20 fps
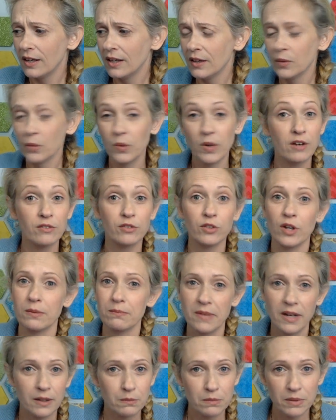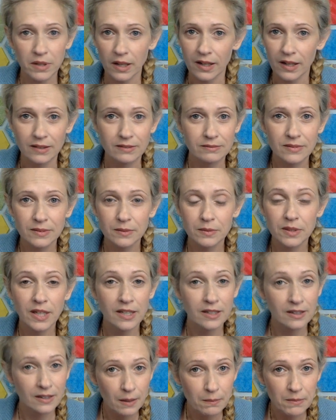whatever it might be, can
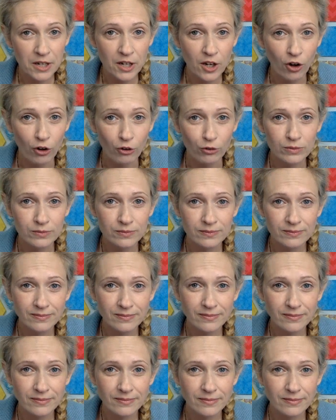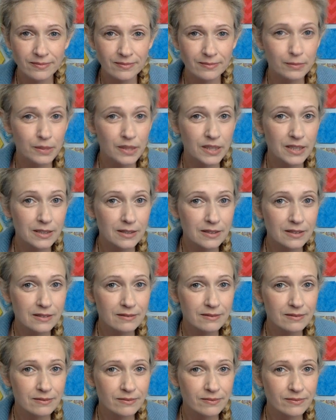you let me know? Please?
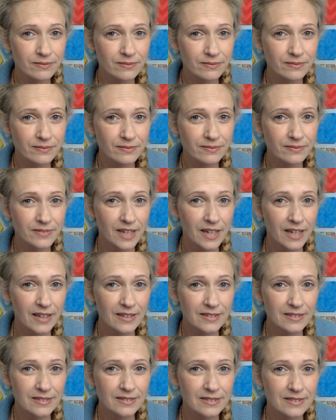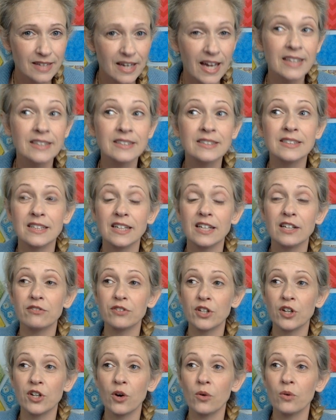Yeah? And if
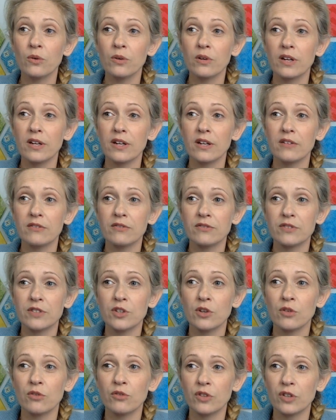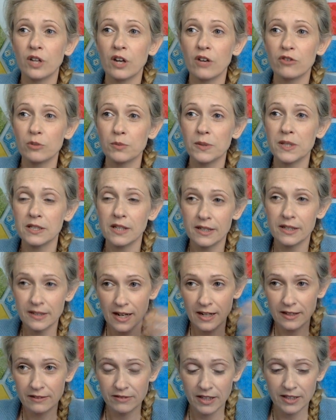you don't feel comfortable
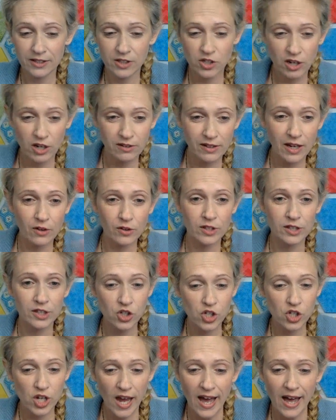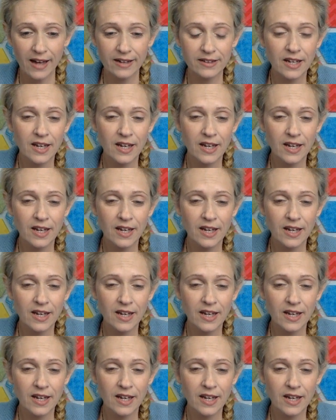kind of like shouting out in the chat,